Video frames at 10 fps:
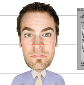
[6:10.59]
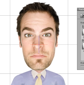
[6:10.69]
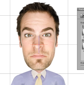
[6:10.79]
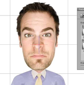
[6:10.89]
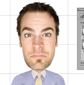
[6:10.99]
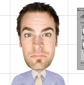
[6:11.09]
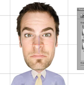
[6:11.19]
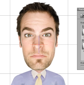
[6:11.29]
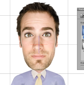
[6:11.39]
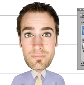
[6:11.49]

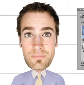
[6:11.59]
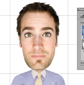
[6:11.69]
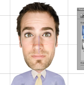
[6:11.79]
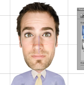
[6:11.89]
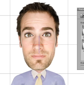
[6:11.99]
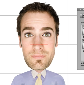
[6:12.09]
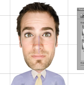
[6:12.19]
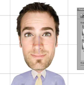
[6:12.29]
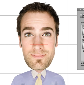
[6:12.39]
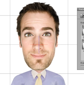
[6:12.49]

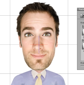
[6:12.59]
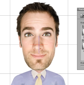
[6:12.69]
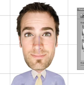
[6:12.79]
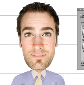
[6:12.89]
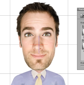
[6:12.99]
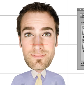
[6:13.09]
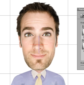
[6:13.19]
(silence)